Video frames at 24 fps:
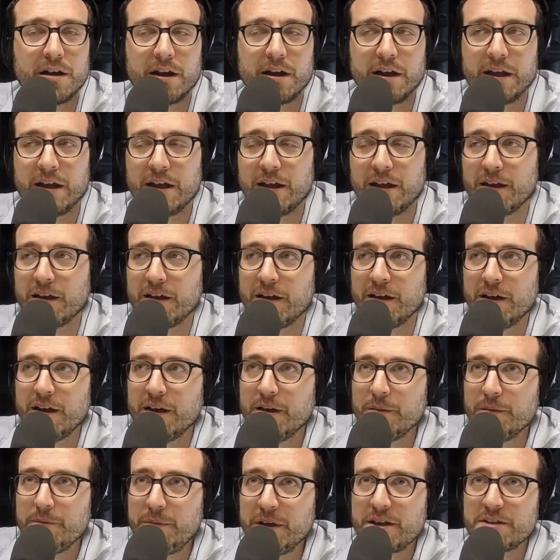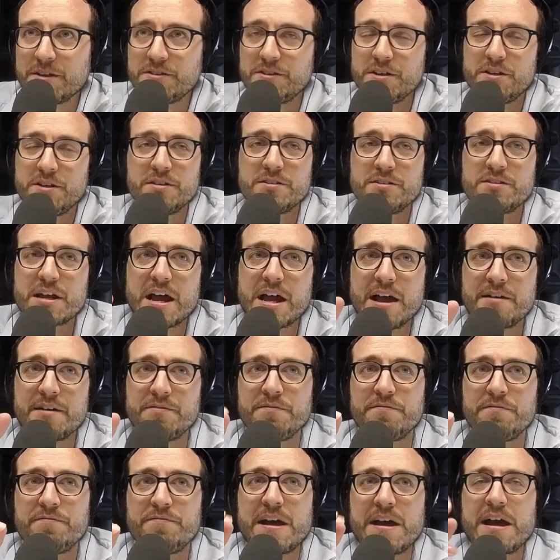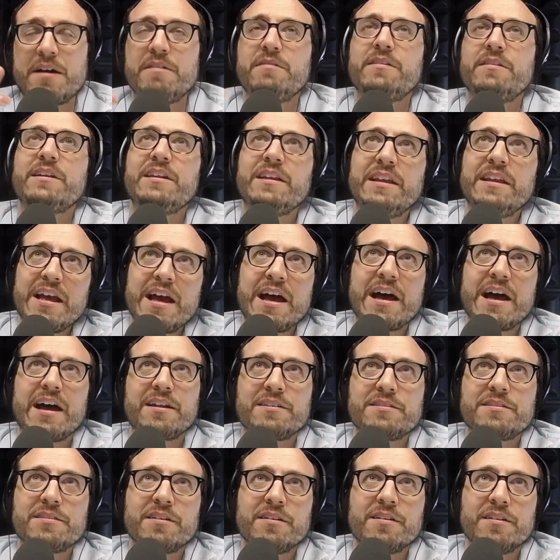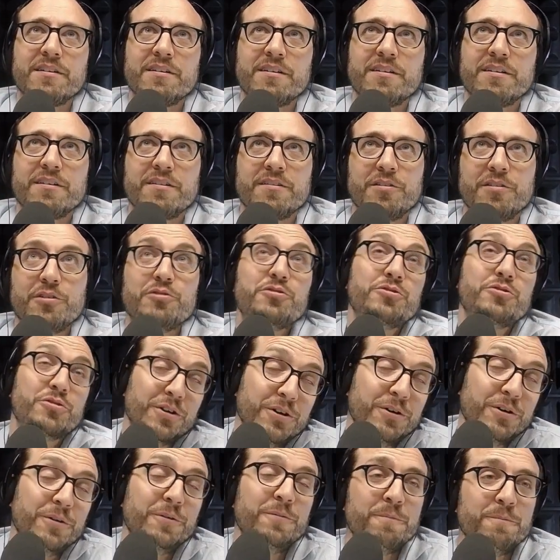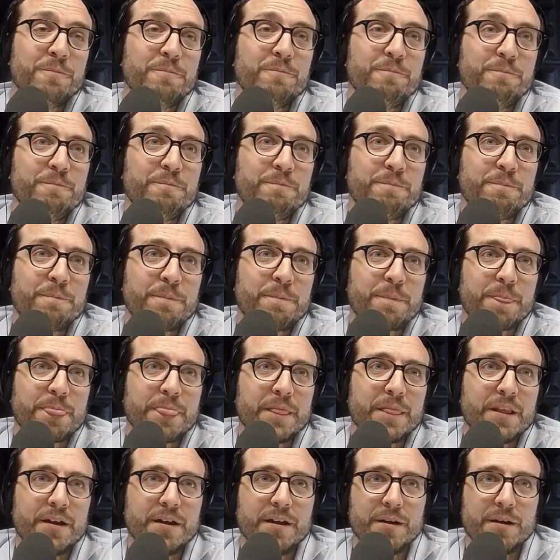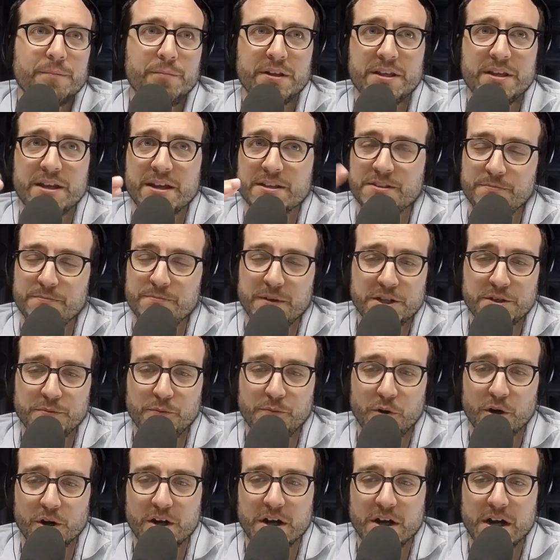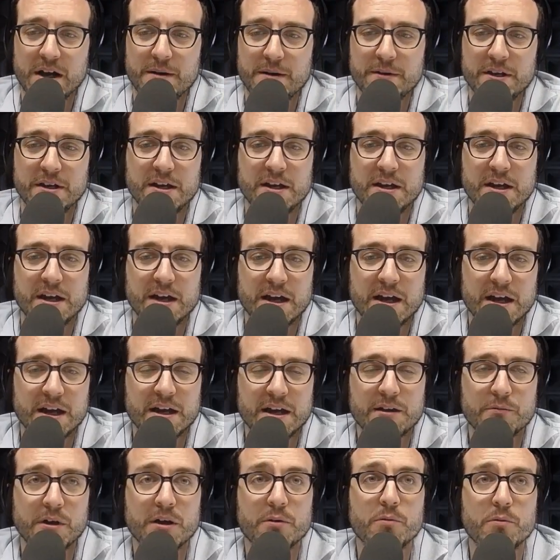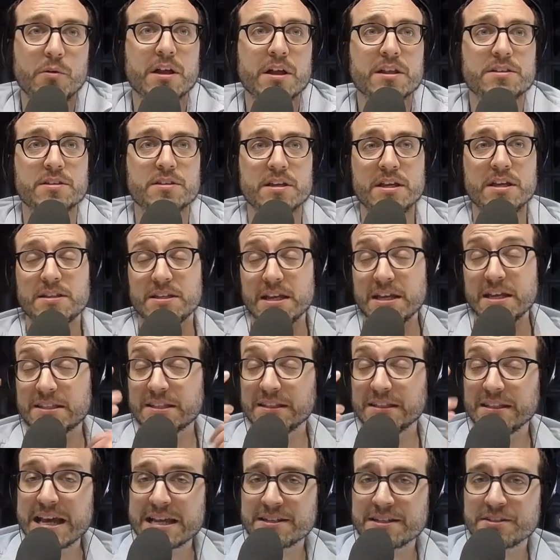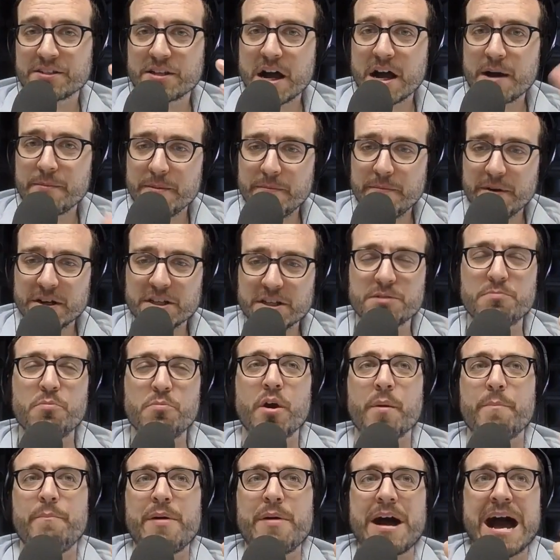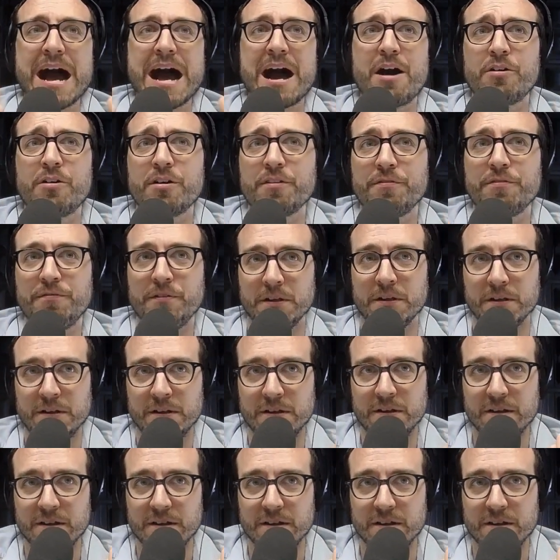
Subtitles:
Yeah, because he could say, I haven't found it yet. True. But yeah, it's much more common. It's less common, but it's more powerful.